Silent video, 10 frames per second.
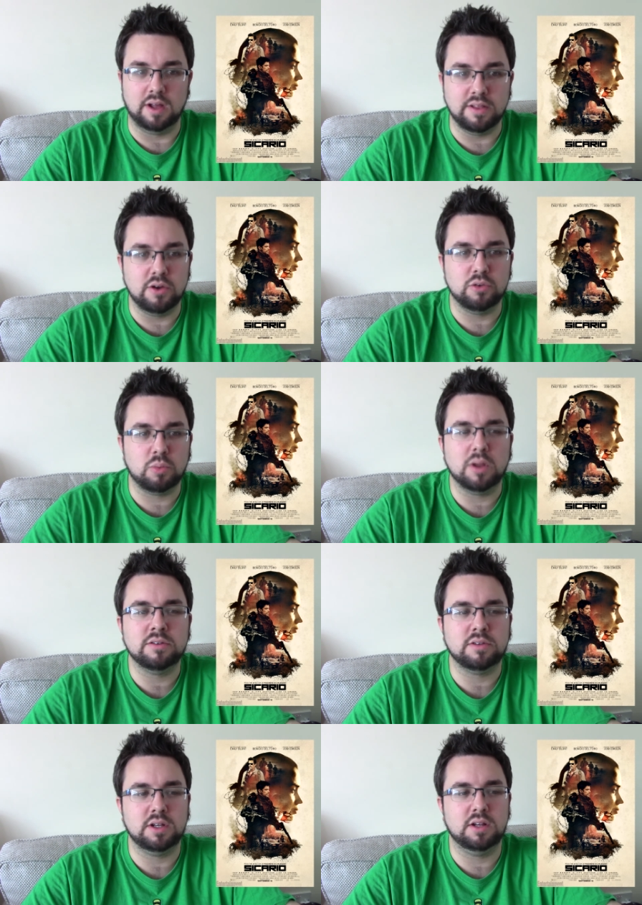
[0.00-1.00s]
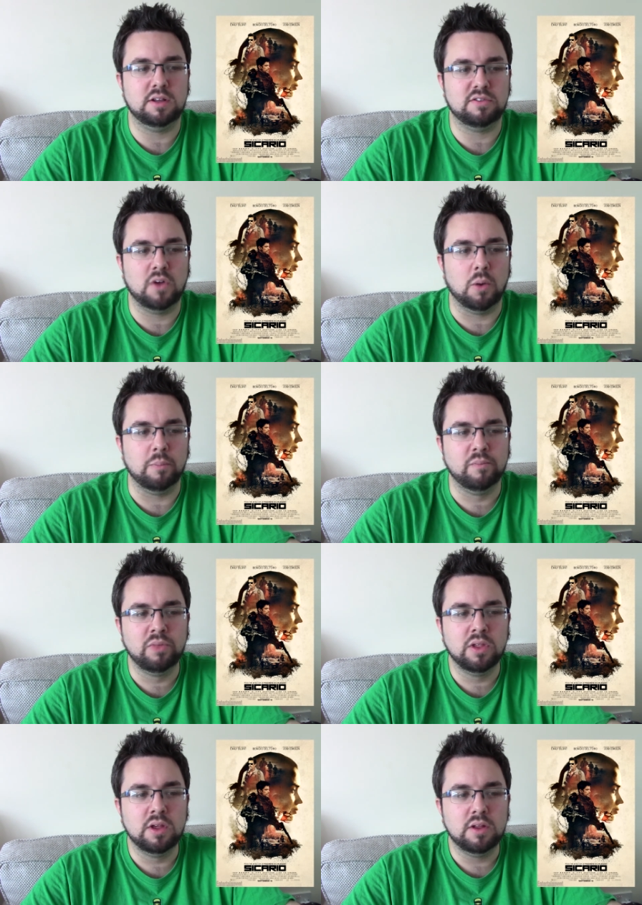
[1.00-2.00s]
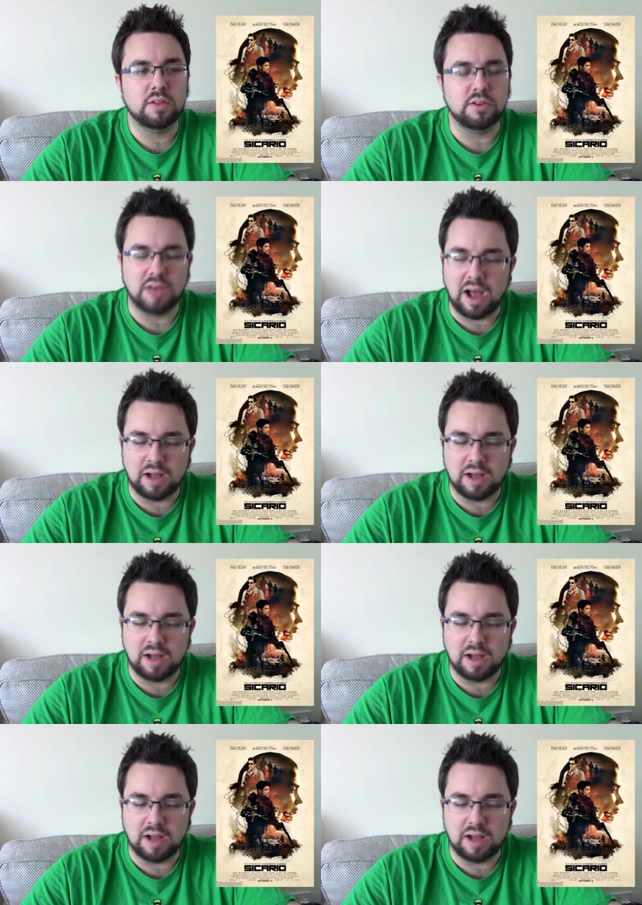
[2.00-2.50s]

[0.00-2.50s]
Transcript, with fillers: Like there is one scene in this film, there's